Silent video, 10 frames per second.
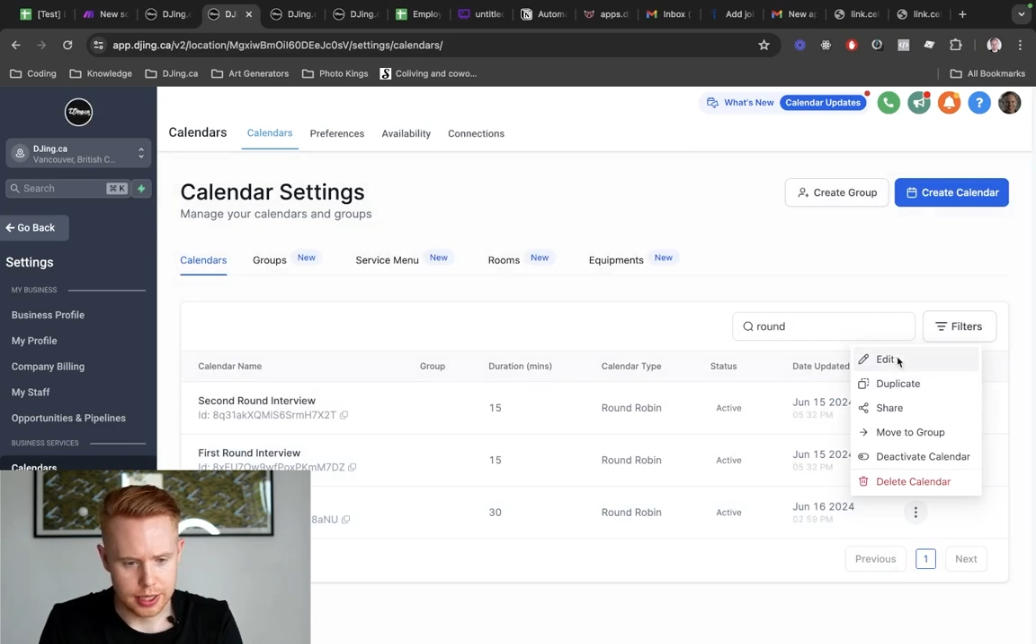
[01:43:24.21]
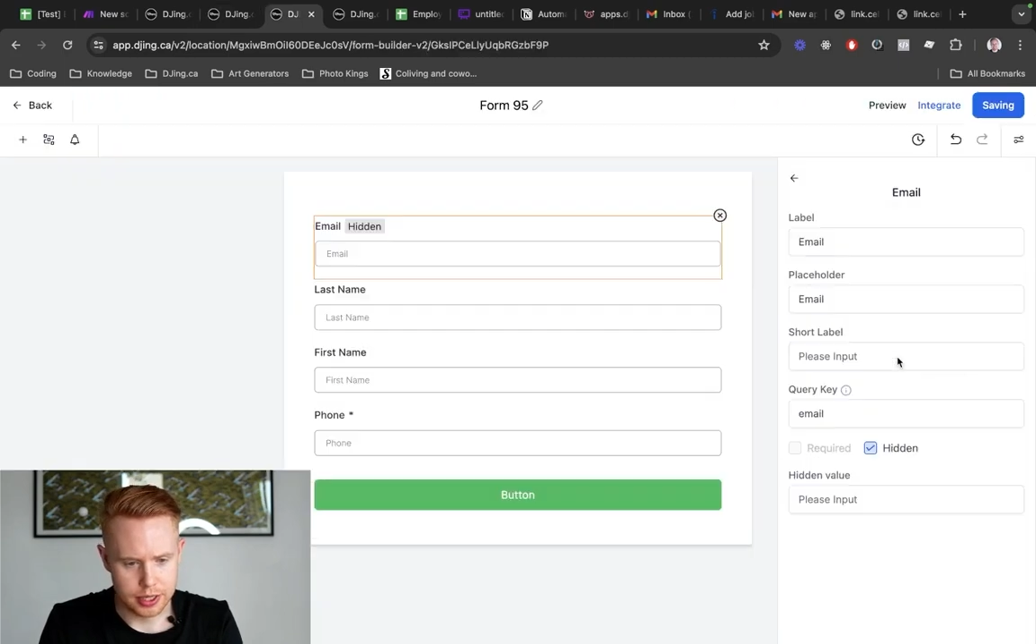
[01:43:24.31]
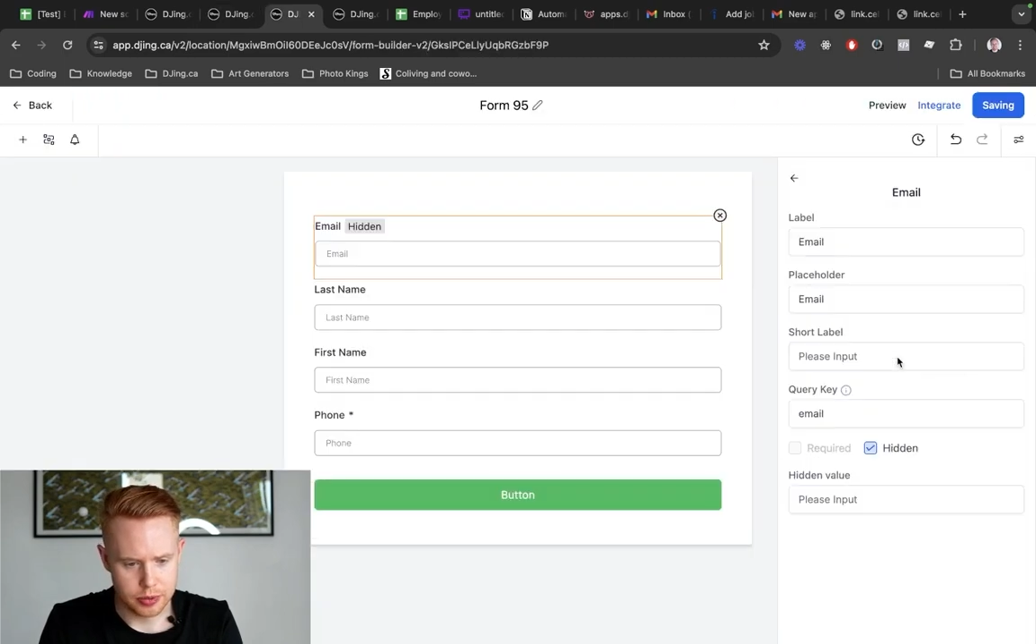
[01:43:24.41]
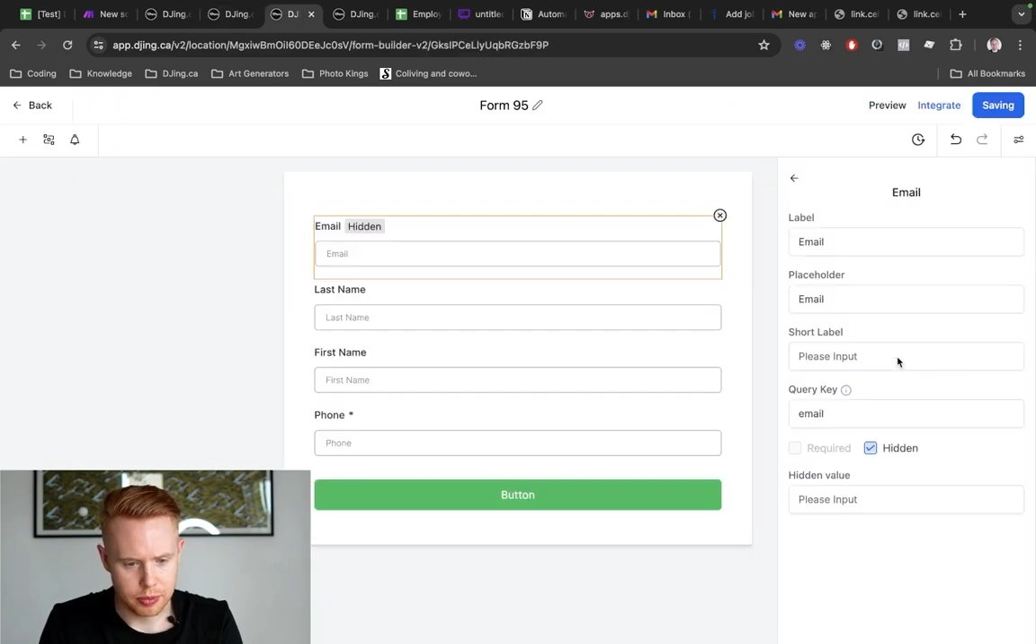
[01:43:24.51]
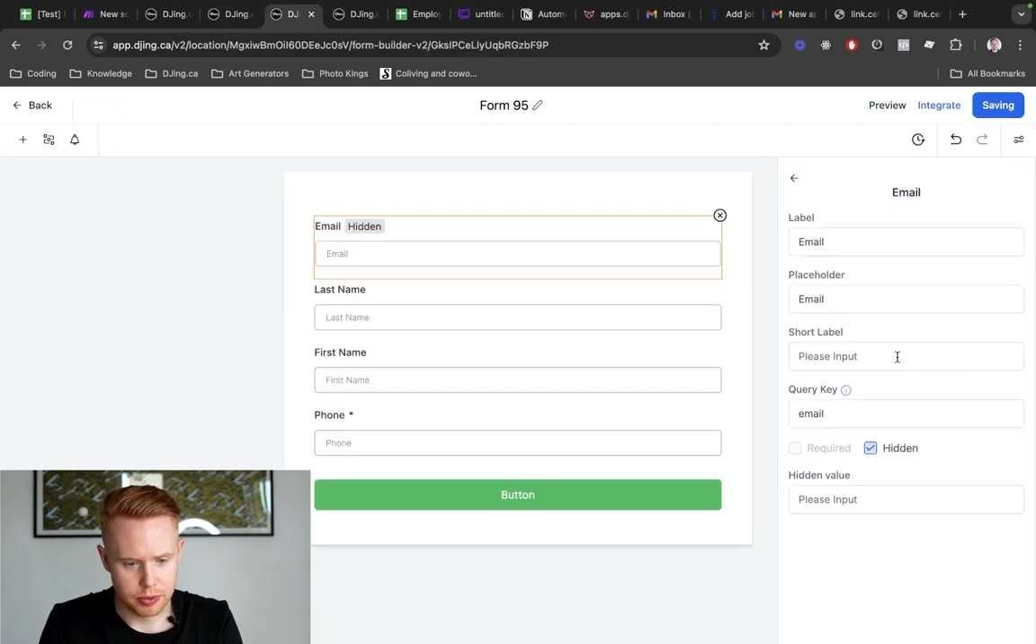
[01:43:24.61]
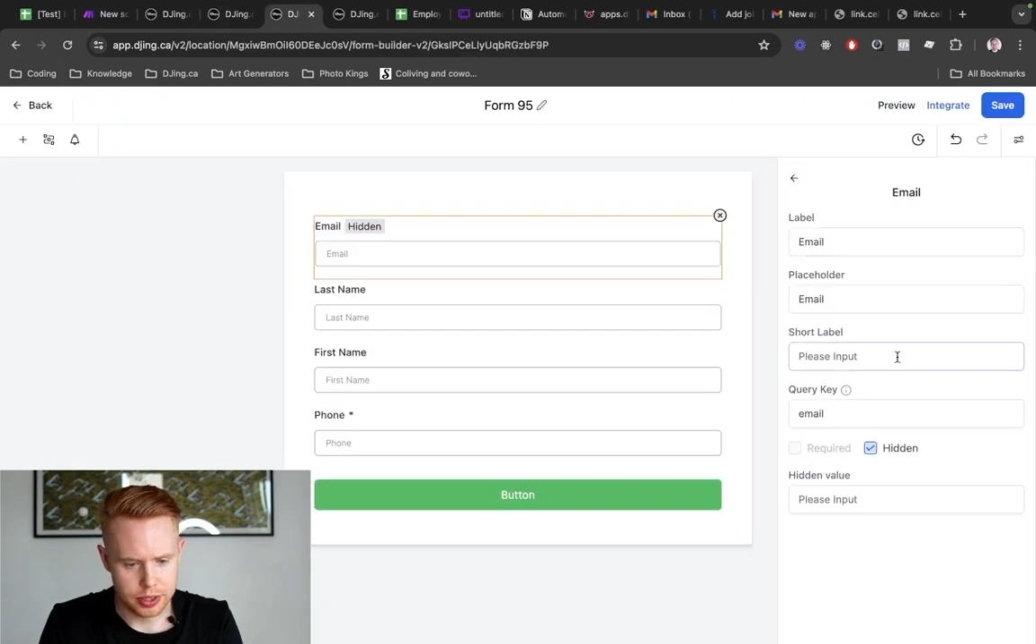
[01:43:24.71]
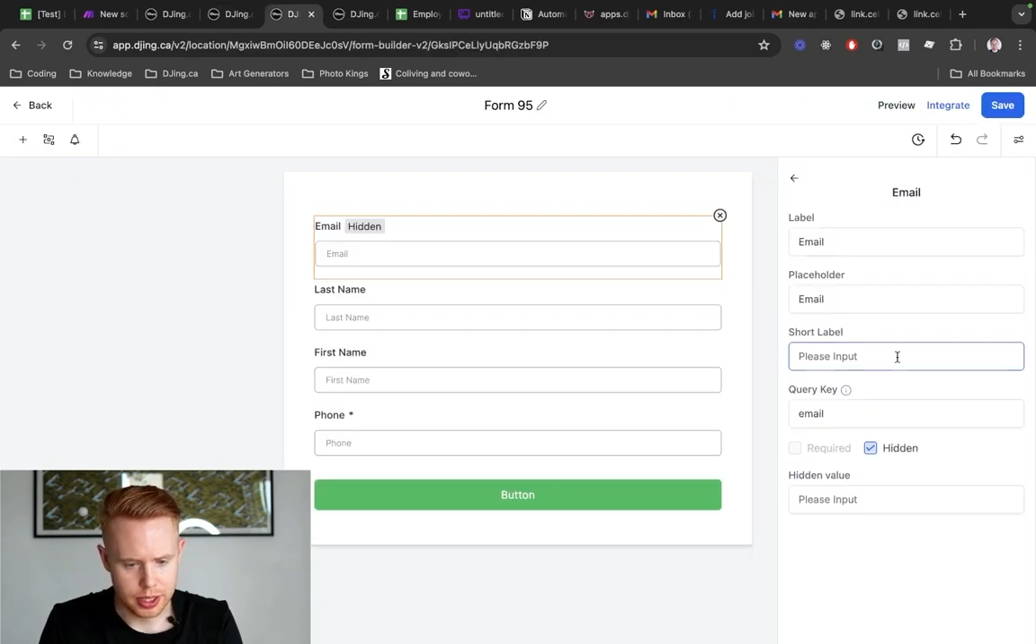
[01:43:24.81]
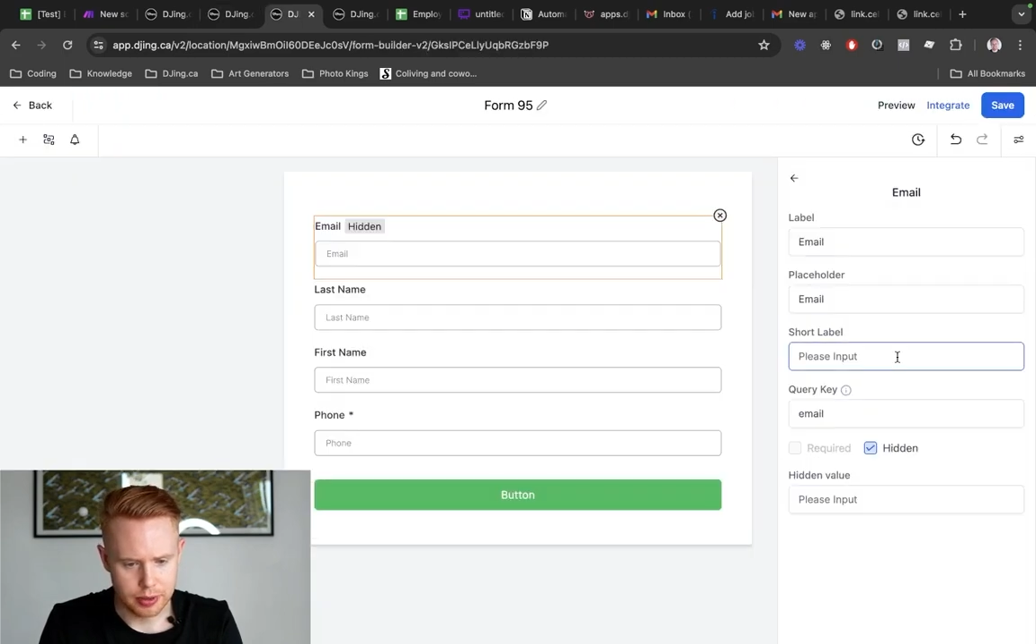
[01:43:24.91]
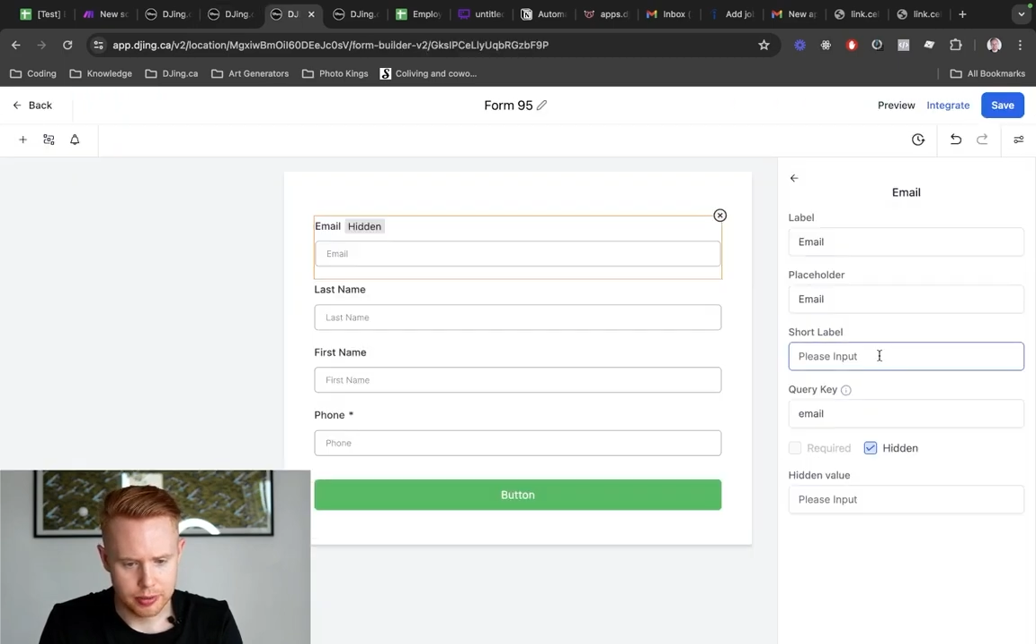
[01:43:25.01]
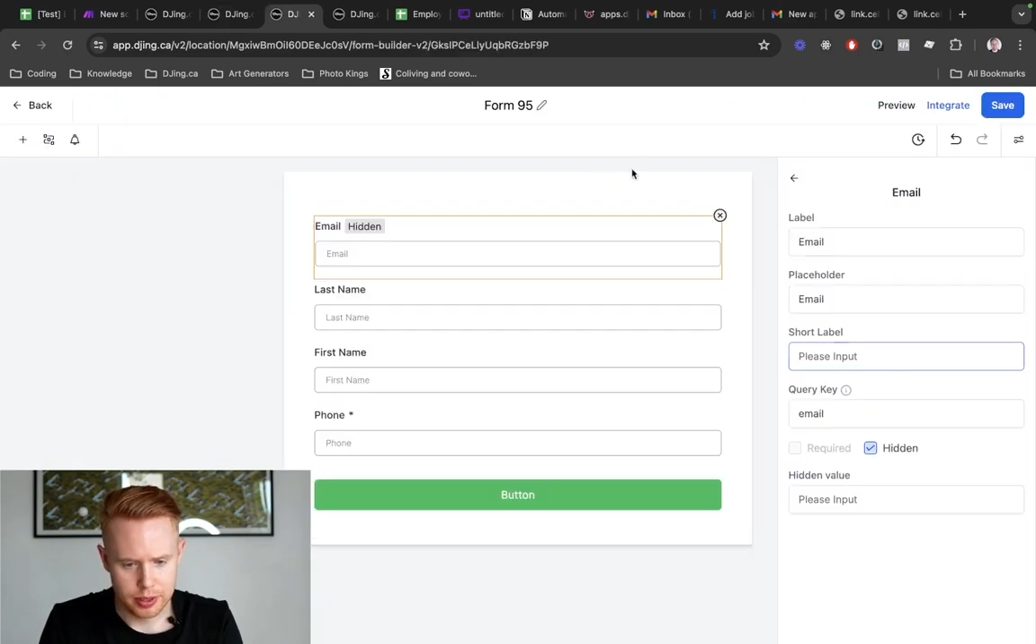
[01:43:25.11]
this one more
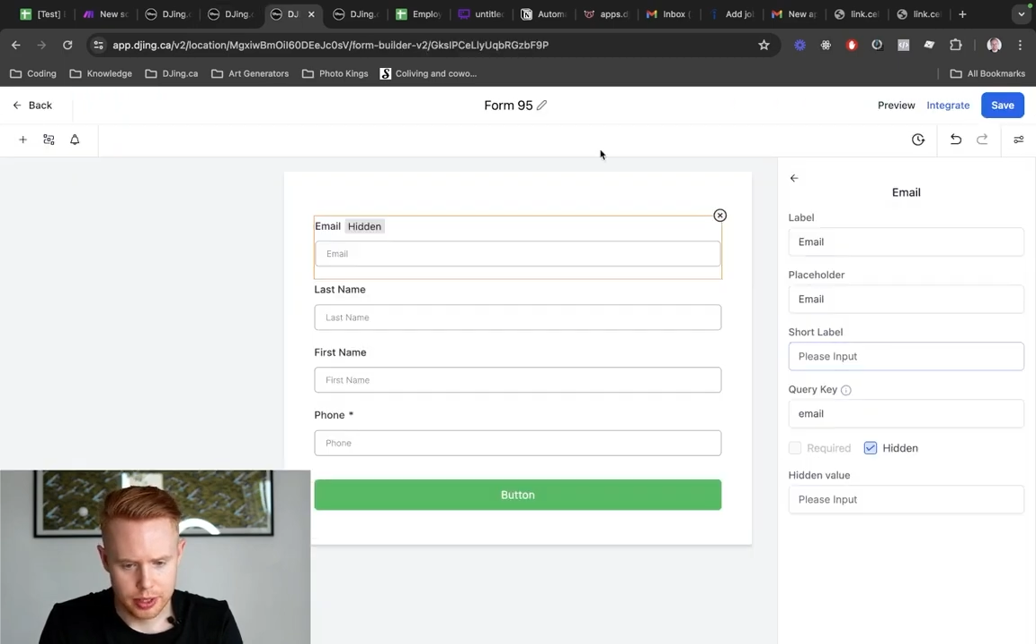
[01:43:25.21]
time.